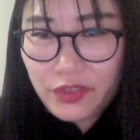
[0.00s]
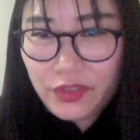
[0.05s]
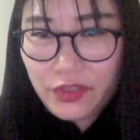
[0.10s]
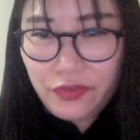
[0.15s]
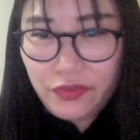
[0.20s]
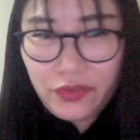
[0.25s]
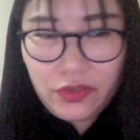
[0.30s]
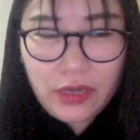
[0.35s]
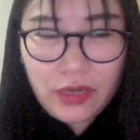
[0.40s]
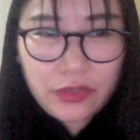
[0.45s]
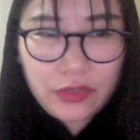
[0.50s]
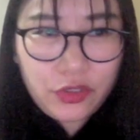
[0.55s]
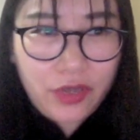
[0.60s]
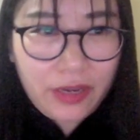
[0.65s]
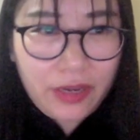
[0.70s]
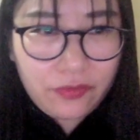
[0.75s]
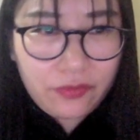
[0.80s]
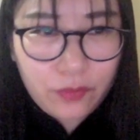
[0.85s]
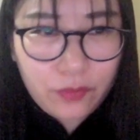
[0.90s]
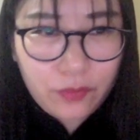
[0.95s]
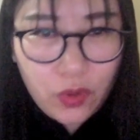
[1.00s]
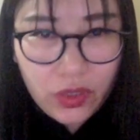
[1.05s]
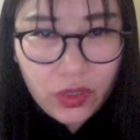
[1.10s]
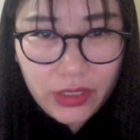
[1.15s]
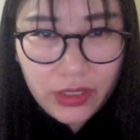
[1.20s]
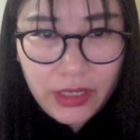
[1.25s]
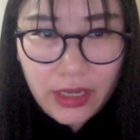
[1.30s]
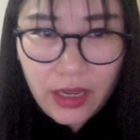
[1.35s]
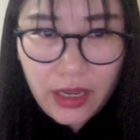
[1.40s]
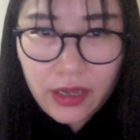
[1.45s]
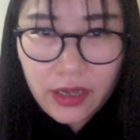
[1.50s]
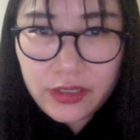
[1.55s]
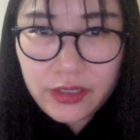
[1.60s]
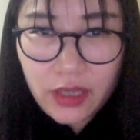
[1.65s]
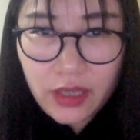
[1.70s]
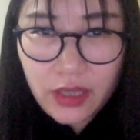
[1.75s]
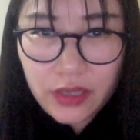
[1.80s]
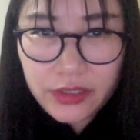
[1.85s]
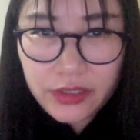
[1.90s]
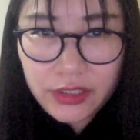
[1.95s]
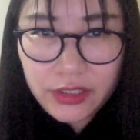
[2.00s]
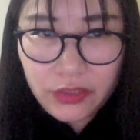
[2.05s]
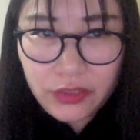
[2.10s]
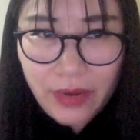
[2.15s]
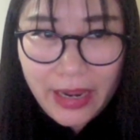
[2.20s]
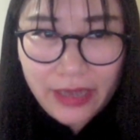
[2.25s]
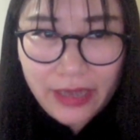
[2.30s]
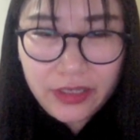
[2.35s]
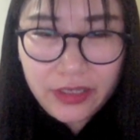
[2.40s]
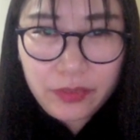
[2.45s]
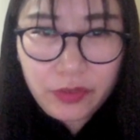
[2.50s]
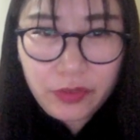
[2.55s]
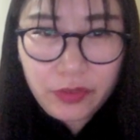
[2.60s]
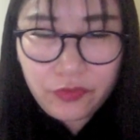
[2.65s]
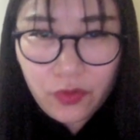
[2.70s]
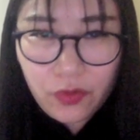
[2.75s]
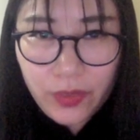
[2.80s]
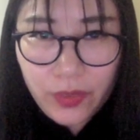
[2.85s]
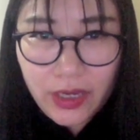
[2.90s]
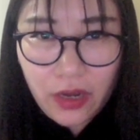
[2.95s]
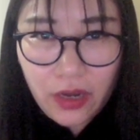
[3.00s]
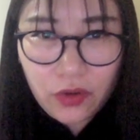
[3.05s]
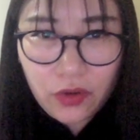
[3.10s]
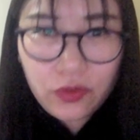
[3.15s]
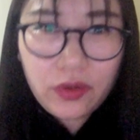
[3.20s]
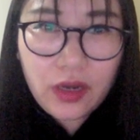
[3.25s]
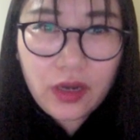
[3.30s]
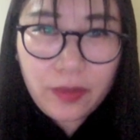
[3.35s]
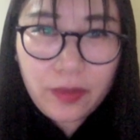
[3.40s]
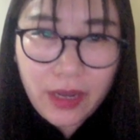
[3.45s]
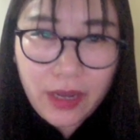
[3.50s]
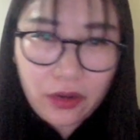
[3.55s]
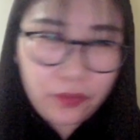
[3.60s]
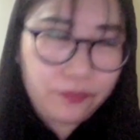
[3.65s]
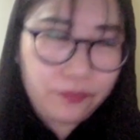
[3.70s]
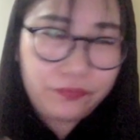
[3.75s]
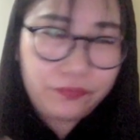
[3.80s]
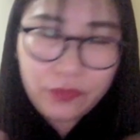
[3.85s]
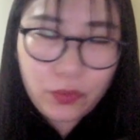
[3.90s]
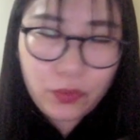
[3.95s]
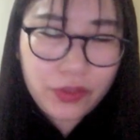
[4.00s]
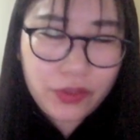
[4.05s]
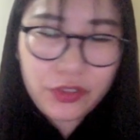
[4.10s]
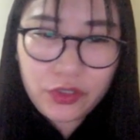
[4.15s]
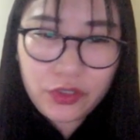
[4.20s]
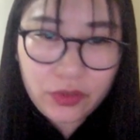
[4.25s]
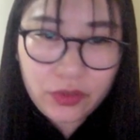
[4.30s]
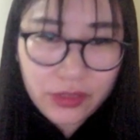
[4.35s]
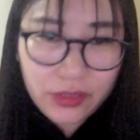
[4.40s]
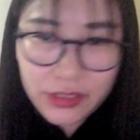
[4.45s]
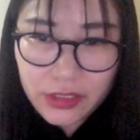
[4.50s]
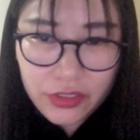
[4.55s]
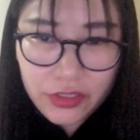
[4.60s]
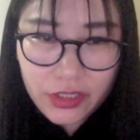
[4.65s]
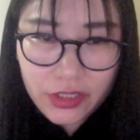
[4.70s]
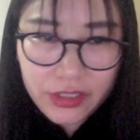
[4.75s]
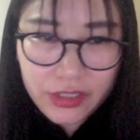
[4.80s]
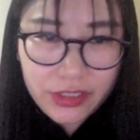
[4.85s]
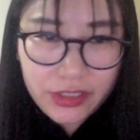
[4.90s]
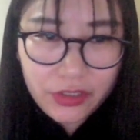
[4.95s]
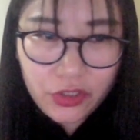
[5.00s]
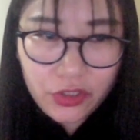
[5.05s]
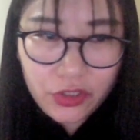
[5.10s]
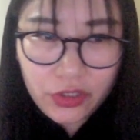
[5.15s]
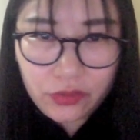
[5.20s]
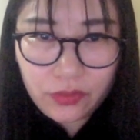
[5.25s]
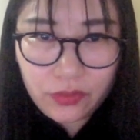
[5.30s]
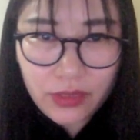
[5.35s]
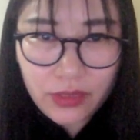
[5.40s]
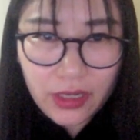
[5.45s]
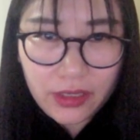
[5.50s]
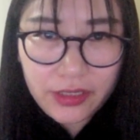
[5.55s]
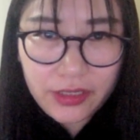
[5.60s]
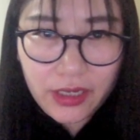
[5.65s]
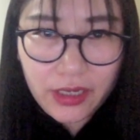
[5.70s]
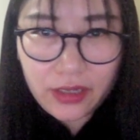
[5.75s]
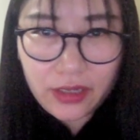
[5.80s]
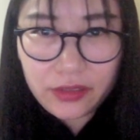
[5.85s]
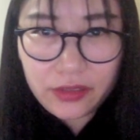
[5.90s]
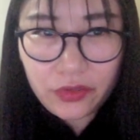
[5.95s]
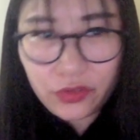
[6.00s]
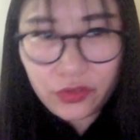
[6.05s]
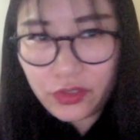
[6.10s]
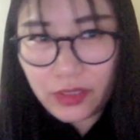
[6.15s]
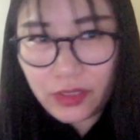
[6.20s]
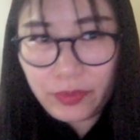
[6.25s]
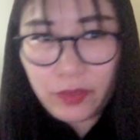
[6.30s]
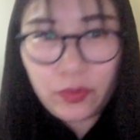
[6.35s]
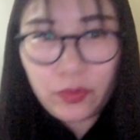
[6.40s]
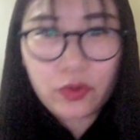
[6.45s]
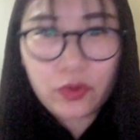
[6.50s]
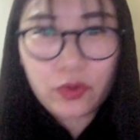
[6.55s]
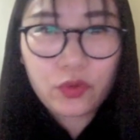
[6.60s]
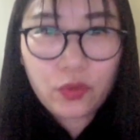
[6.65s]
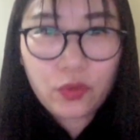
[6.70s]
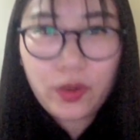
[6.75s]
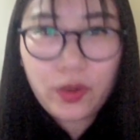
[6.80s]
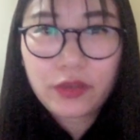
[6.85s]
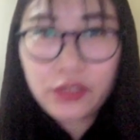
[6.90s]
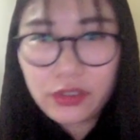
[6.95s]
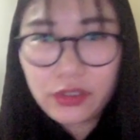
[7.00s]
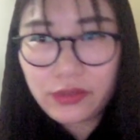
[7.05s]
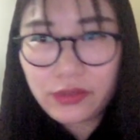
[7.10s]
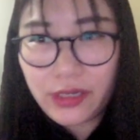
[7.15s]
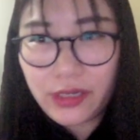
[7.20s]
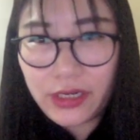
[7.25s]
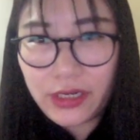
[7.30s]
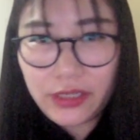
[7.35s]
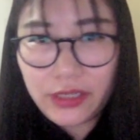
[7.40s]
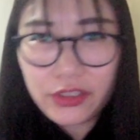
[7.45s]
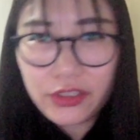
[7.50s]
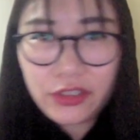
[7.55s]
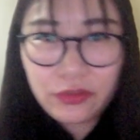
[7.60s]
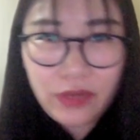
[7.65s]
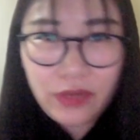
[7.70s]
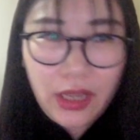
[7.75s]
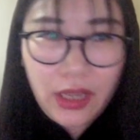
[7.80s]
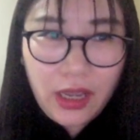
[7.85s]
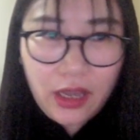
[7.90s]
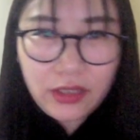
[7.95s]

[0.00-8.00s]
if you do you have more thoughts to add before we go about what's your suggestion to the people who want to get into